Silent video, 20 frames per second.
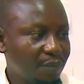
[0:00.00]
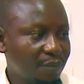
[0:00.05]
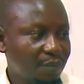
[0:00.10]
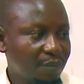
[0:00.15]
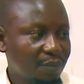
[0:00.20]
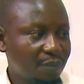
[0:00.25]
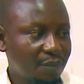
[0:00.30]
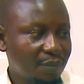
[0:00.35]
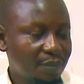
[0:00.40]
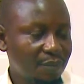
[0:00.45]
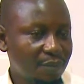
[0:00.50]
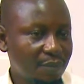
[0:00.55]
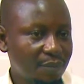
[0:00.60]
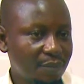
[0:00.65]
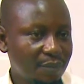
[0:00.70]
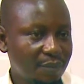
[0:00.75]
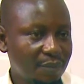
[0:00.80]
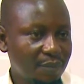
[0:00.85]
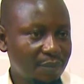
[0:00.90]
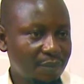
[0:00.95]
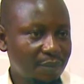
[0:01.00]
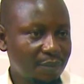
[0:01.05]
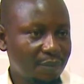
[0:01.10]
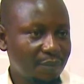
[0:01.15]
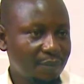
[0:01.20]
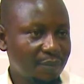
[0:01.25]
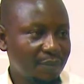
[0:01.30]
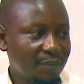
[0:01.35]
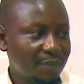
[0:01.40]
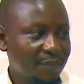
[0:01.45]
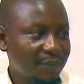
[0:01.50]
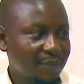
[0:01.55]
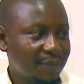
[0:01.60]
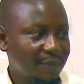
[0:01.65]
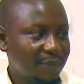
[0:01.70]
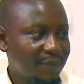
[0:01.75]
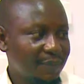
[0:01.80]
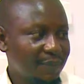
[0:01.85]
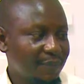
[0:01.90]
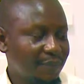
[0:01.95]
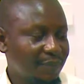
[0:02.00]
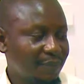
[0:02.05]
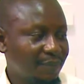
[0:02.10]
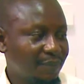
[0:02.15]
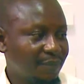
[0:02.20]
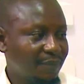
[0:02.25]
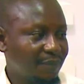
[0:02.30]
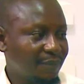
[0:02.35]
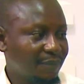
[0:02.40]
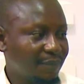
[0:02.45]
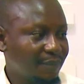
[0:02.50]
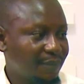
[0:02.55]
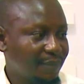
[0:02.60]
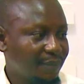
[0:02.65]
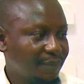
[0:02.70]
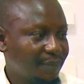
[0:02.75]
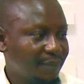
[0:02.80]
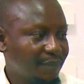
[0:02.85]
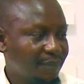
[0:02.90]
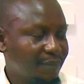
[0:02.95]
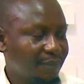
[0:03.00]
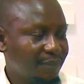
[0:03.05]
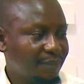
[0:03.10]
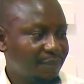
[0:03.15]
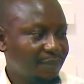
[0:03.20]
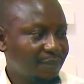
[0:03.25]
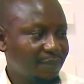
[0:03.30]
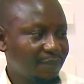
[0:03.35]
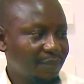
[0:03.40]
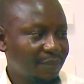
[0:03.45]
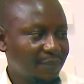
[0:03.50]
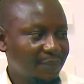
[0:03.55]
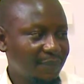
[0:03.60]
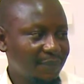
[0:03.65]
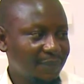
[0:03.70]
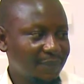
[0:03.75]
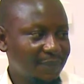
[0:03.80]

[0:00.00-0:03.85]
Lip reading: [no speech]